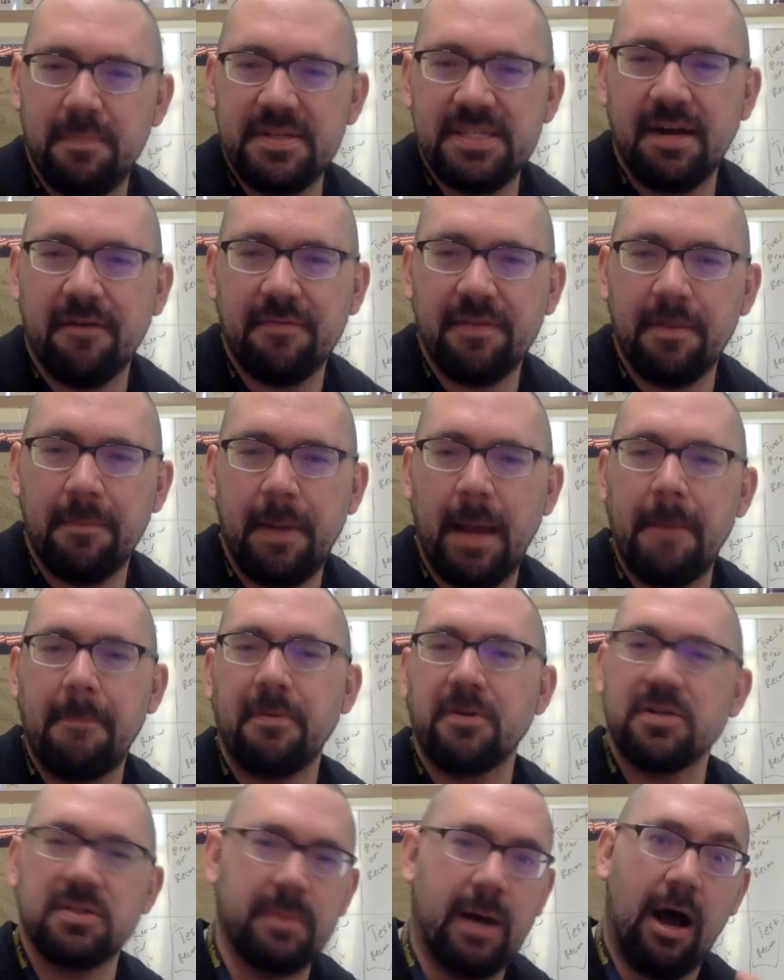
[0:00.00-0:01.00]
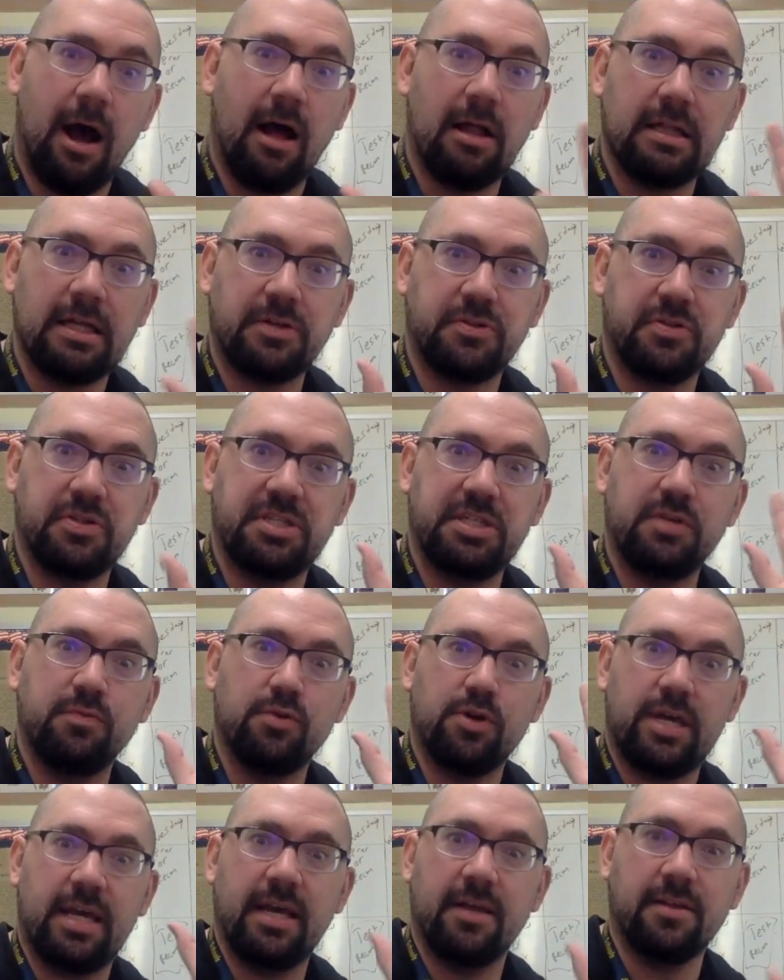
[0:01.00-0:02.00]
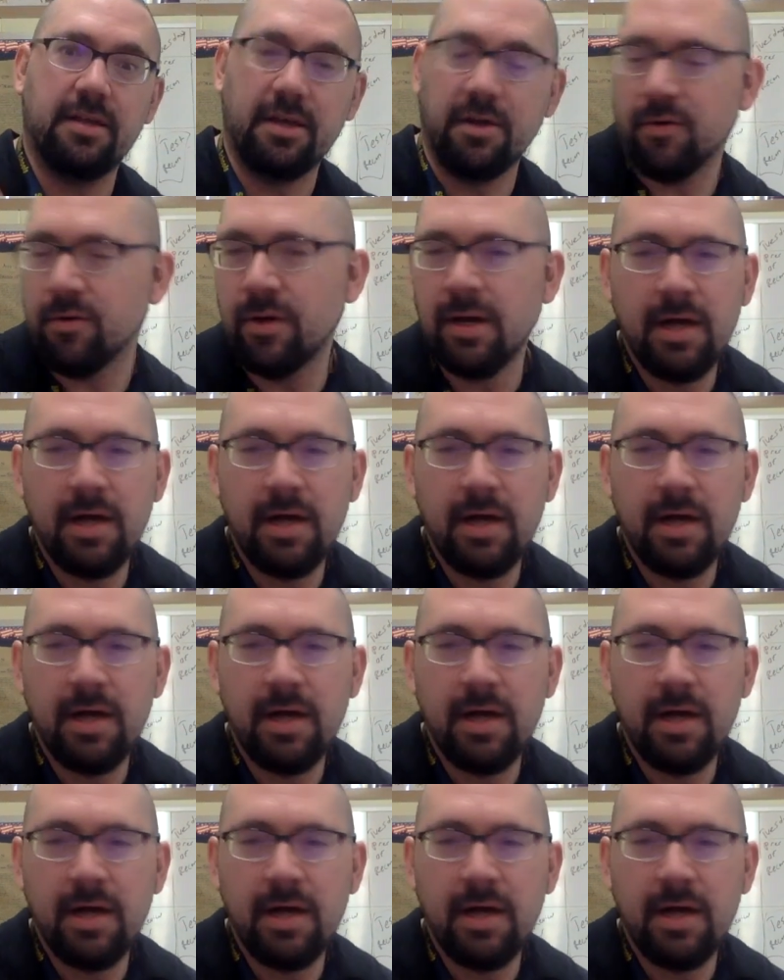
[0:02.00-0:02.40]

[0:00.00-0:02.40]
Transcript: stuff in the papers about how electricity will kill you.